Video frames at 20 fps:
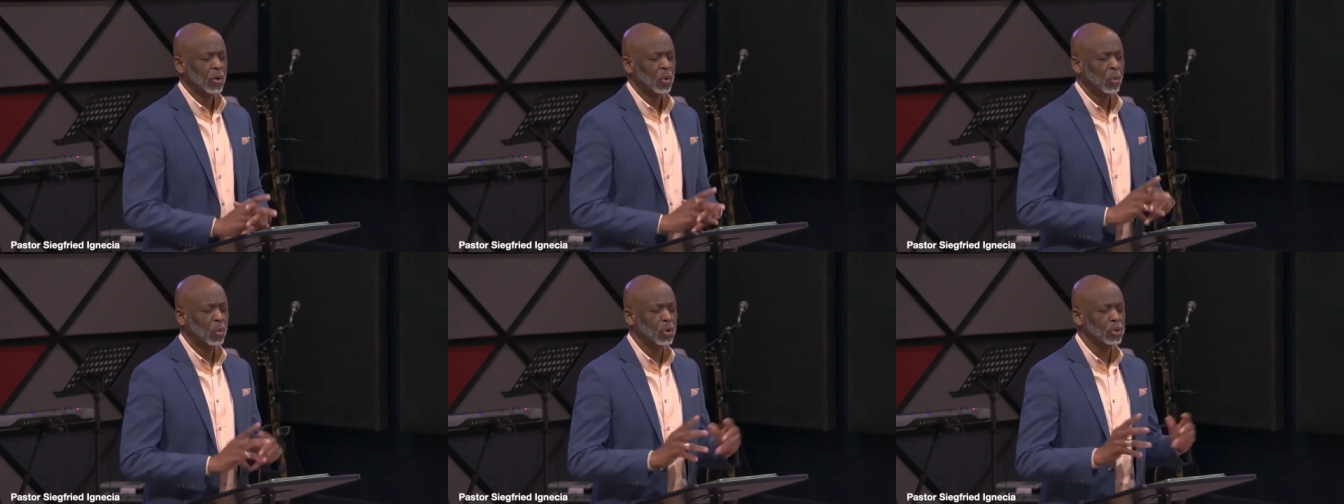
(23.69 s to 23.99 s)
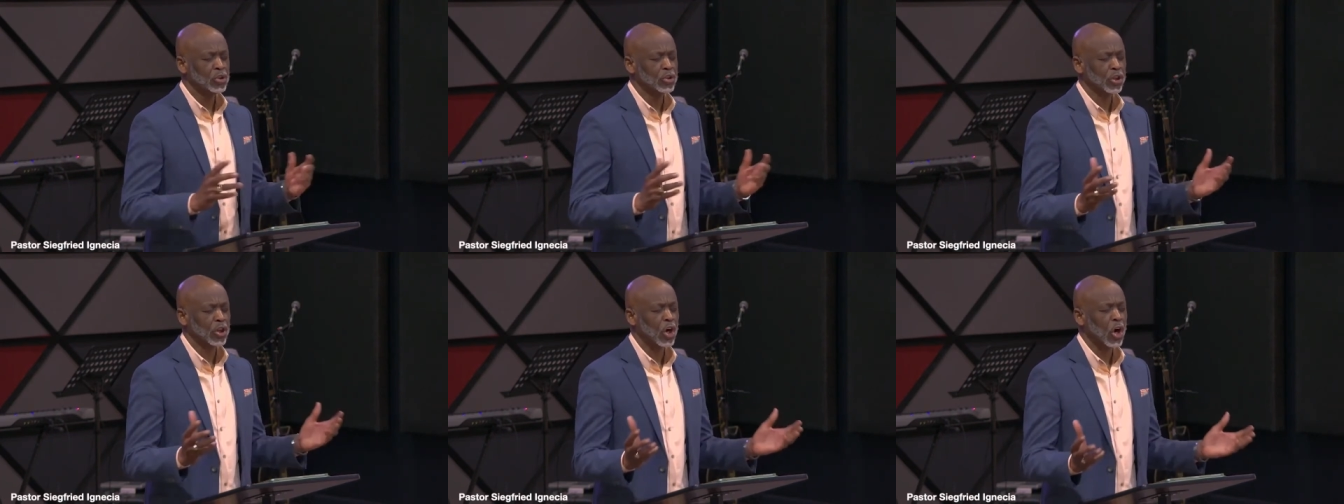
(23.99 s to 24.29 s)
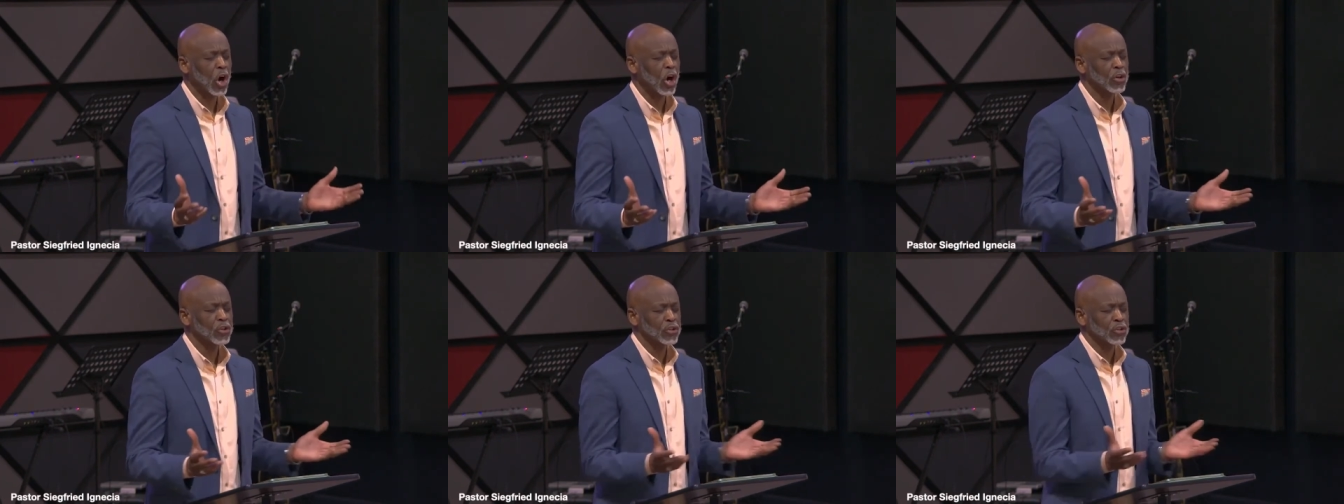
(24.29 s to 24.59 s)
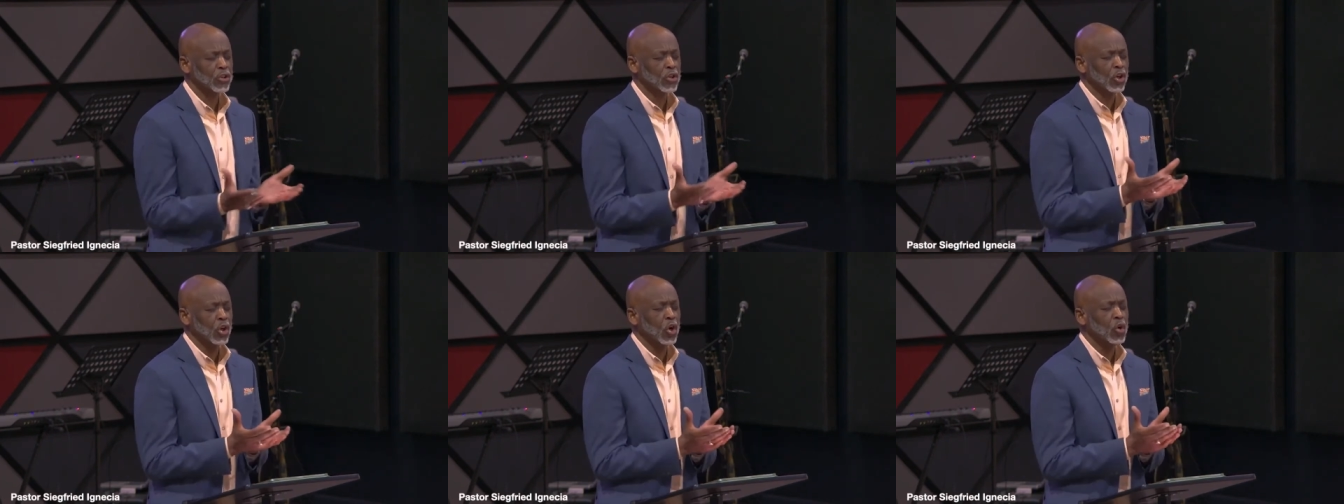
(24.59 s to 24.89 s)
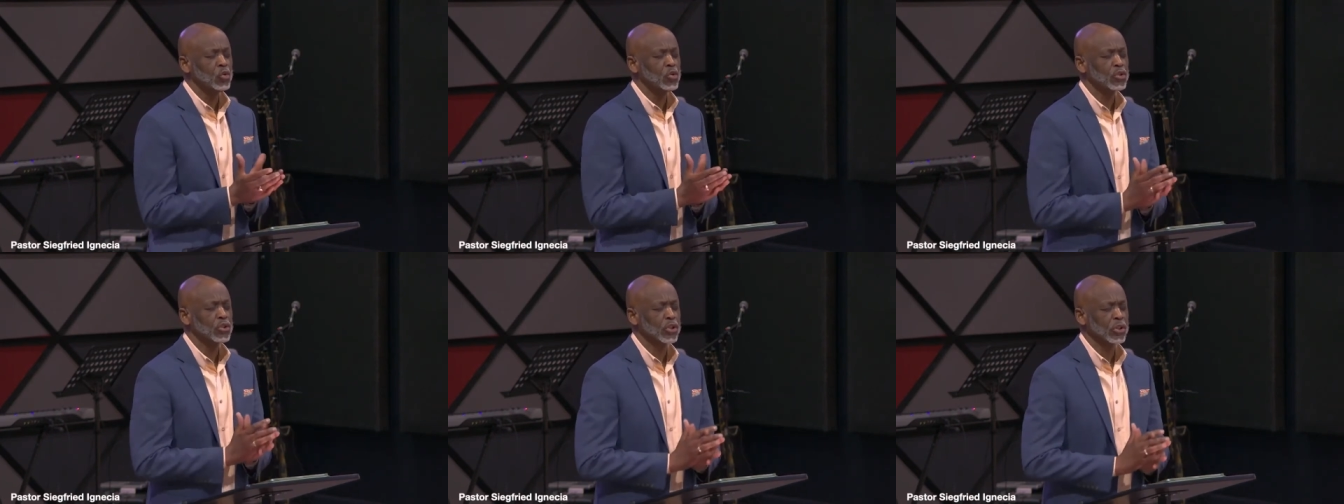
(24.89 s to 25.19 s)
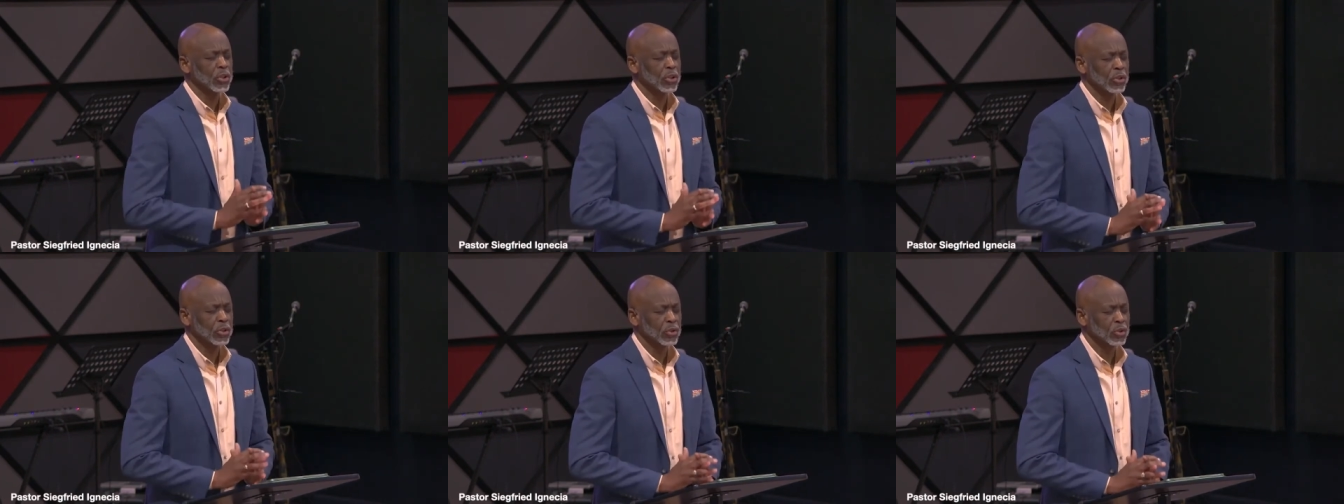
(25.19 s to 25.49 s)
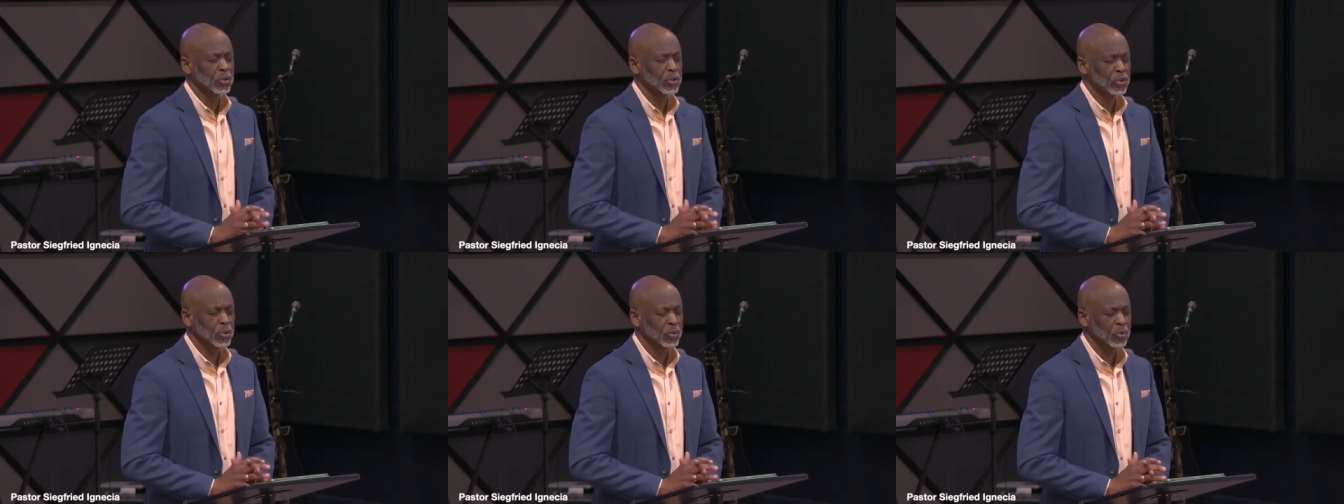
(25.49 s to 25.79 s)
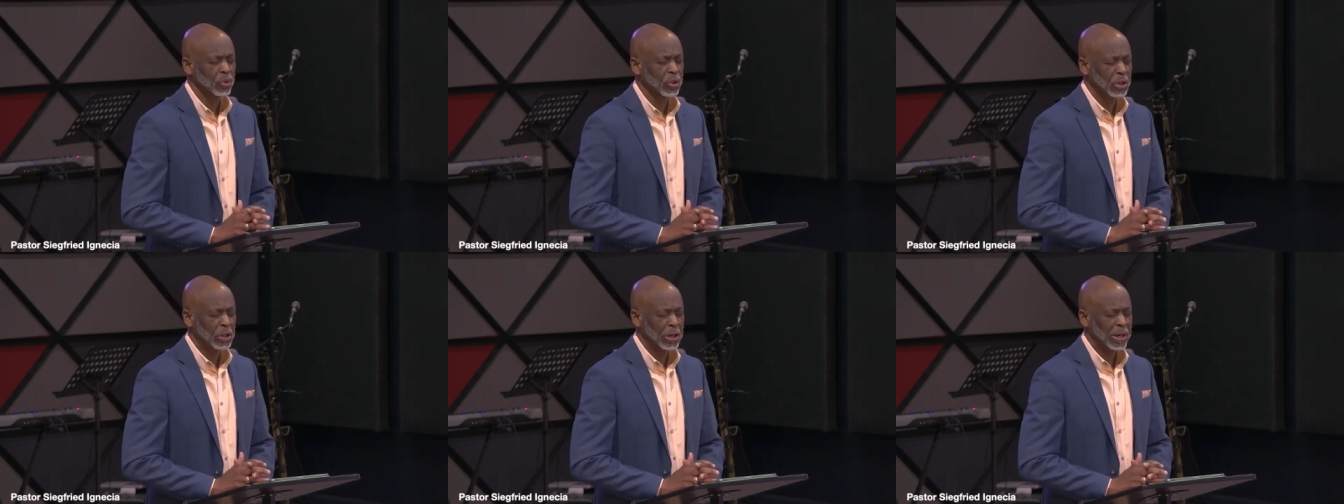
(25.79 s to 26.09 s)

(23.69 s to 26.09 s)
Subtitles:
will draw us closer to you